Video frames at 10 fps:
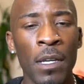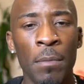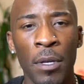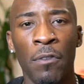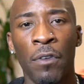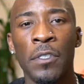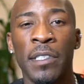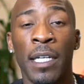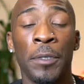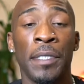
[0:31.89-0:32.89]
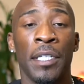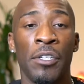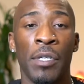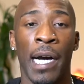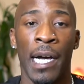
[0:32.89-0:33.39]
But the first thing I'm going to tell
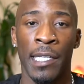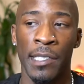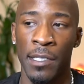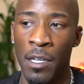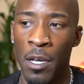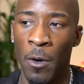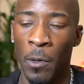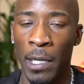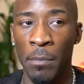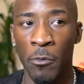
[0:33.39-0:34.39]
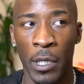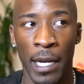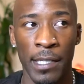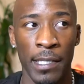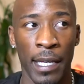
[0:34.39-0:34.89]
you guys when
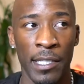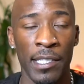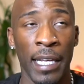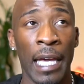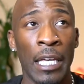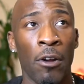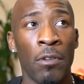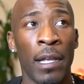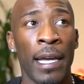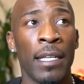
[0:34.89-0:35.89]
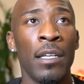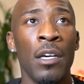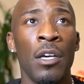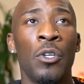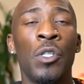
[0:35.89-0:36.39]
I say stay in your own lane,
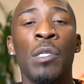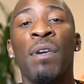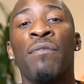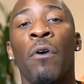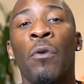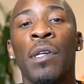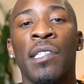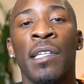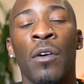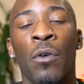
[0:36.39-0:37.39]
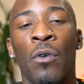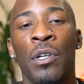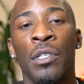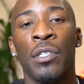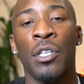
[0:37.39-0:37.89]
you should be focusing
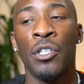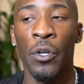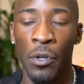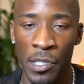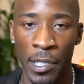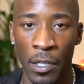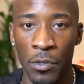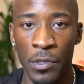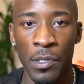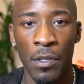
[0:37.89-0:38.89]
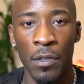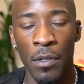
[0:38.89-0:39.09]
on your skills,